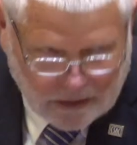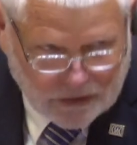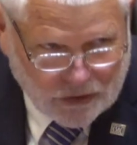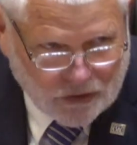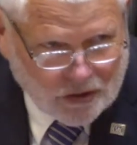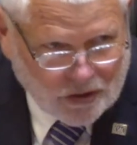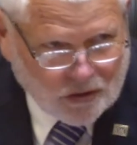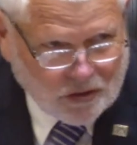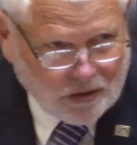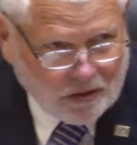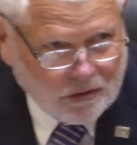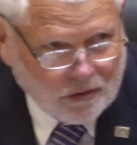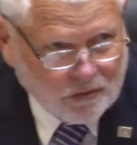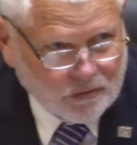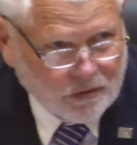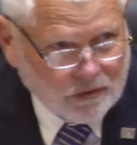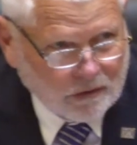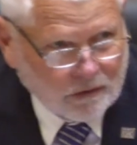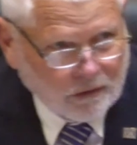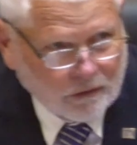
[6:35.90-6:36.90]
60
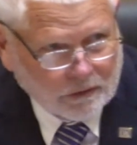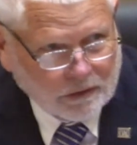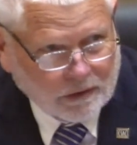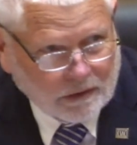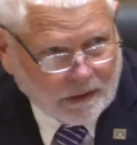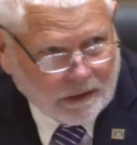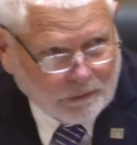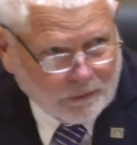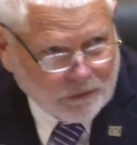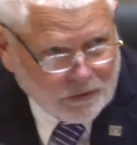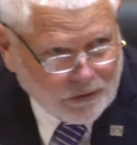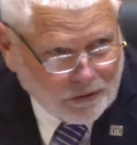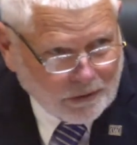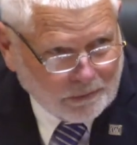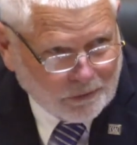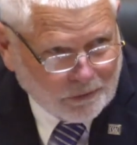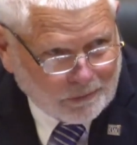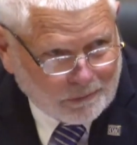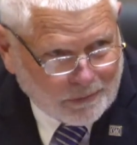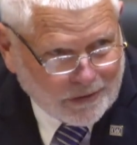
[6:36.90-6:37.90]
years ago that I was
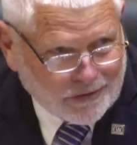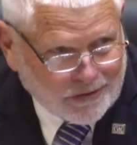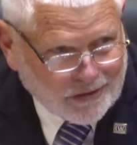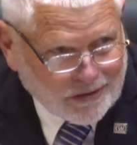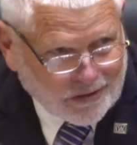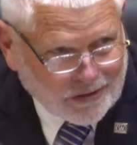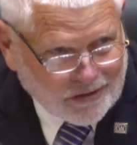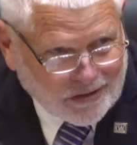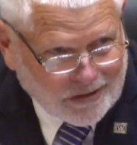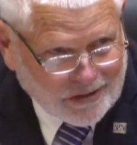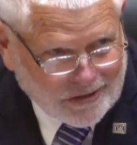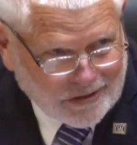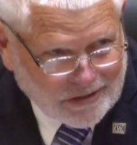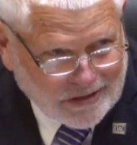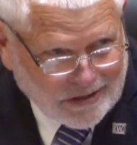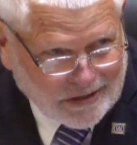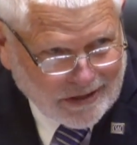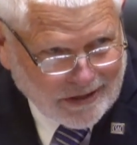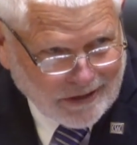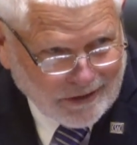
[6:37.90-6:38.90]
WB6
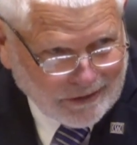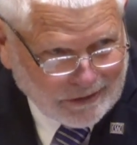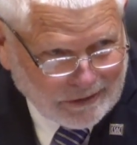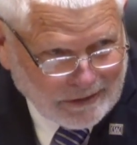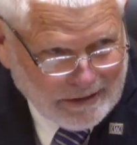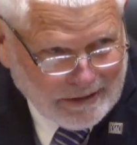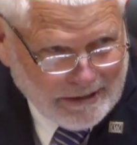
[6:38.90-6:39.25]
TTL, and